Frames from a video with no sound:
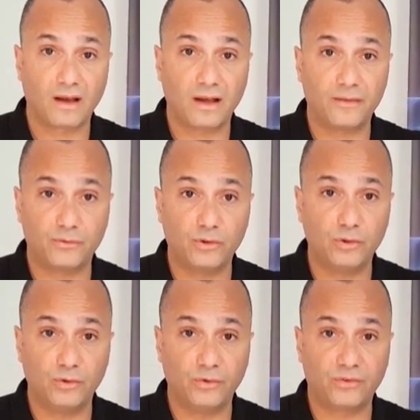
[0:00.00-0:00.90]
if you
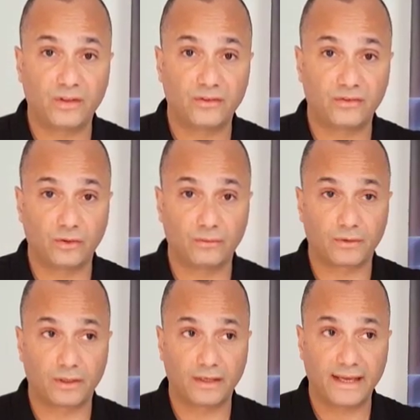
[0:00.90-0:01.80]
use
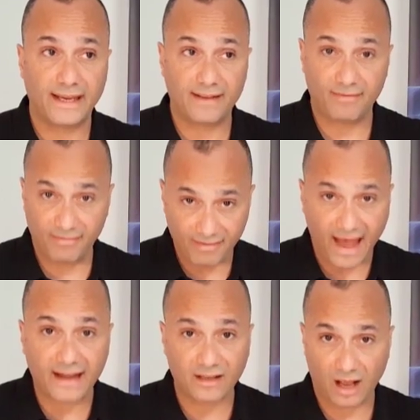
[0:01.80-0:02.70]
silver in
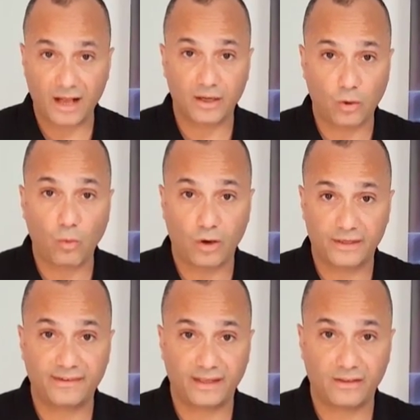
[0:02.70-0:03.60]
that kind of
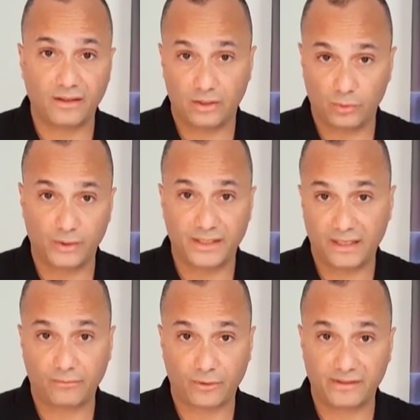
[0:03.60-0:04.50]
quantity that you would need
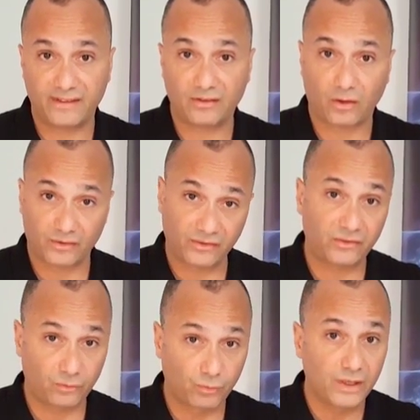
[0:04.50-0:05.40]
for a detox. This
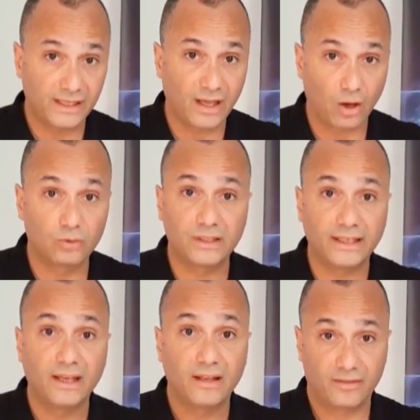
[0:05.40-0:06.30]
is really
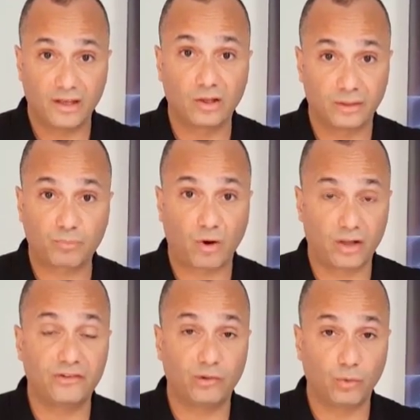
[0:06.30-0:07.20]
the only
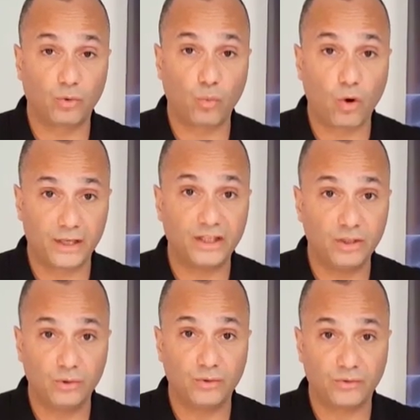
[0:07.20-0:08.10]
product you would want to
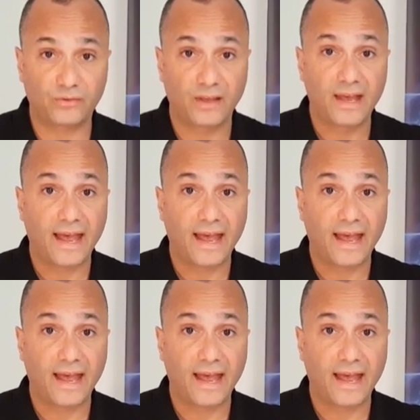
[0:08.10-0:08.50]
use